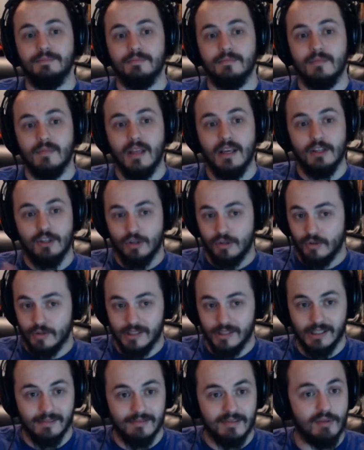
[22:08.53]

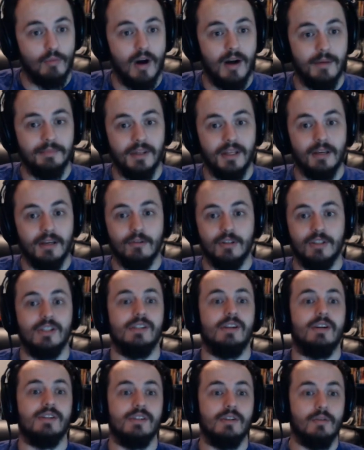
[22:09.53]
Introducing of Swamp Thing, which is
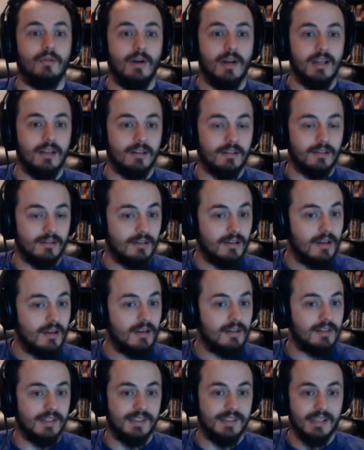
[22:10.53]
also great
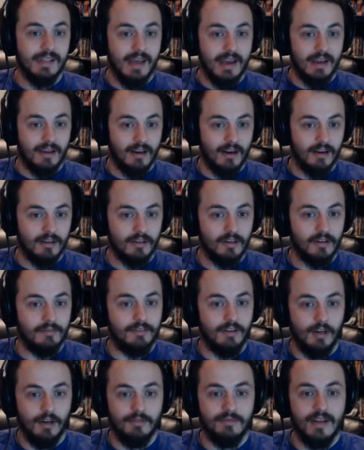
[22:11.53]
to see that character
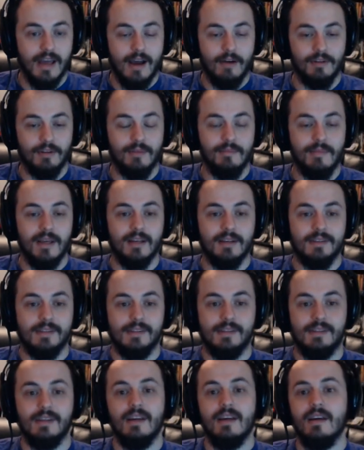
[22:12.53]
involved now in the
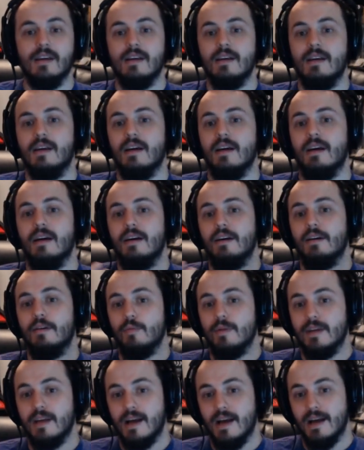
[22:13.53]
mix.
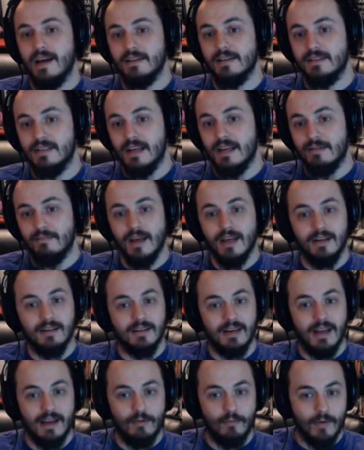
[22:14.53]
We got Deadman and
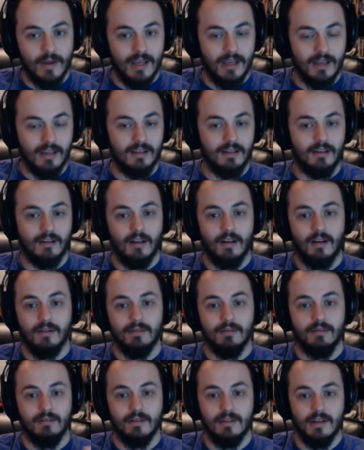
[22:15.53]
Nightwing,
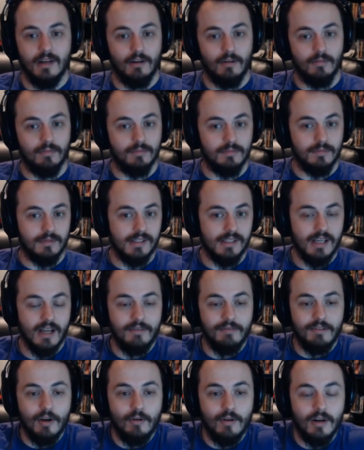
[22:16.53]

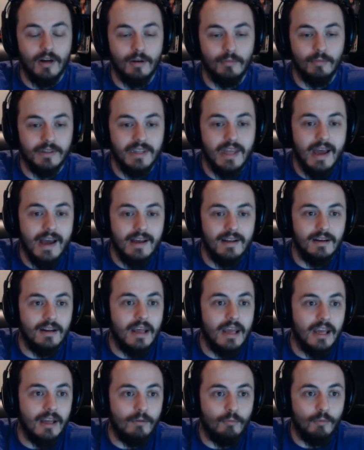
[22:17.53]
stuff going on with that,
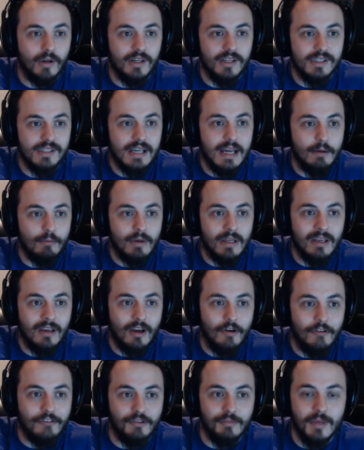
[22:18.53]
and where does Nightwing
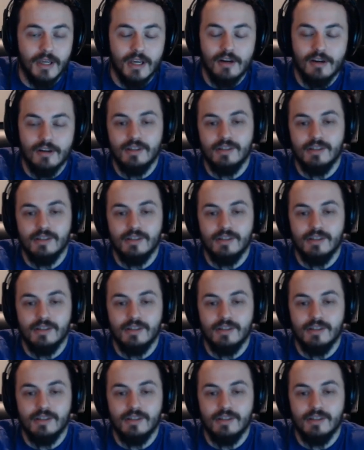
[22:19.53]
go from here?